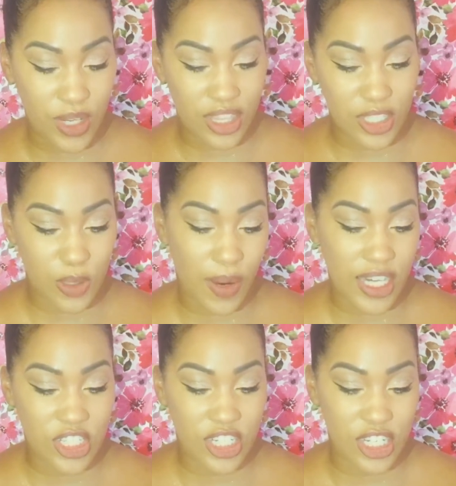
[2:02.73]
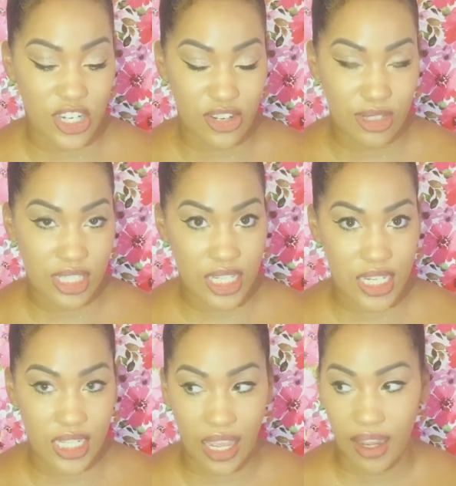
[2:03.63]
get this question and you
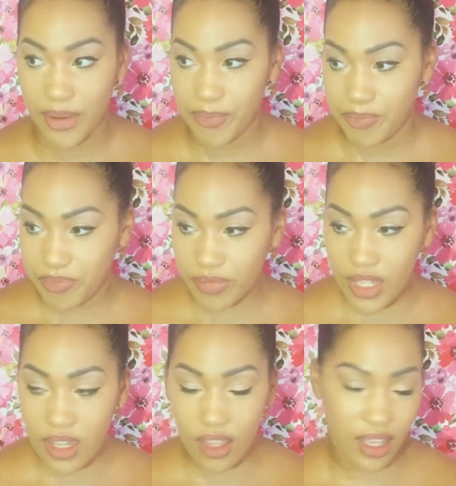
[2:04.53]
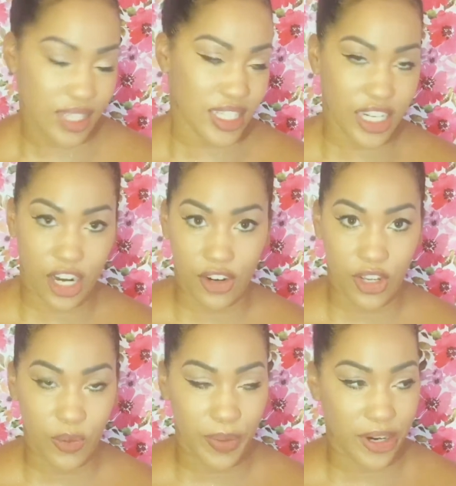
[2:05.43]
see like a
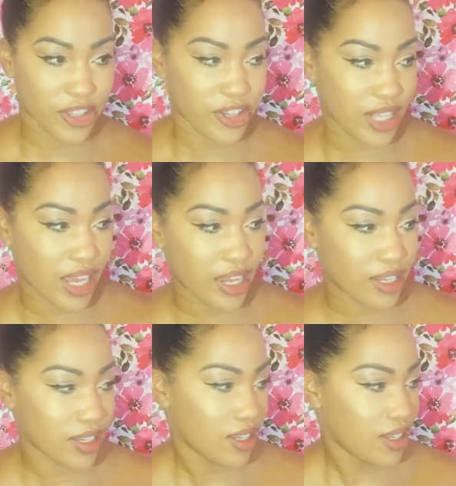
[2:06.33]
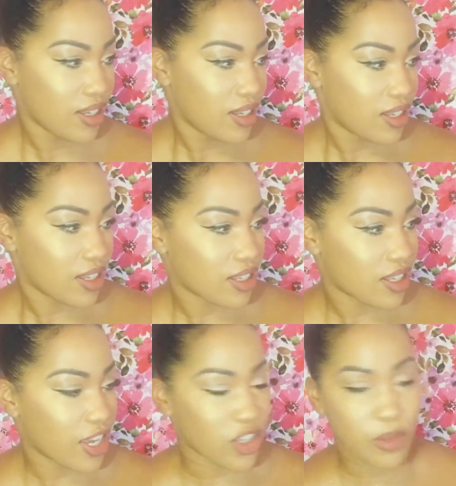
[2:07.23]
scenario where they're like,
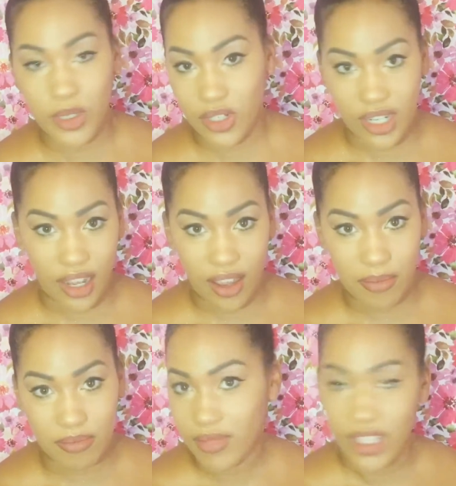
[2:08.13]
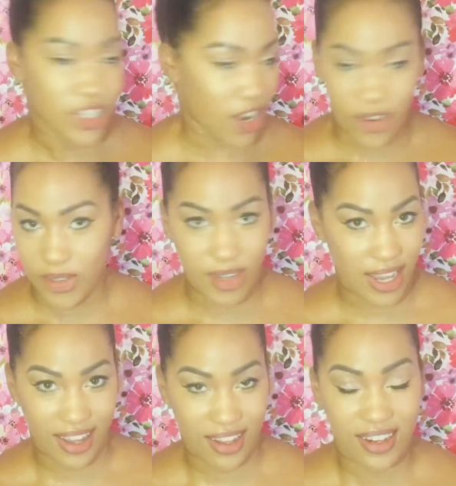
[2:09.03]
can you build a dam? No, you
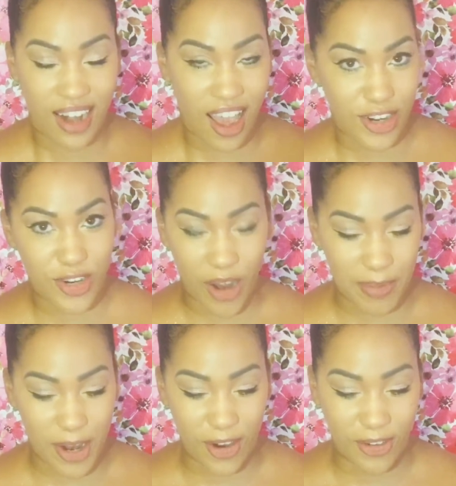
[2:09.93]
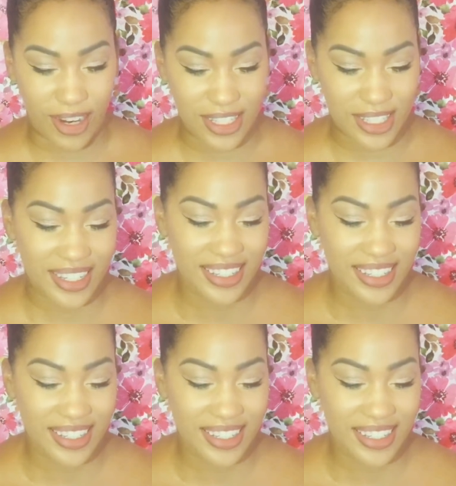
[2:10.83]
can't. Not under riparian rights.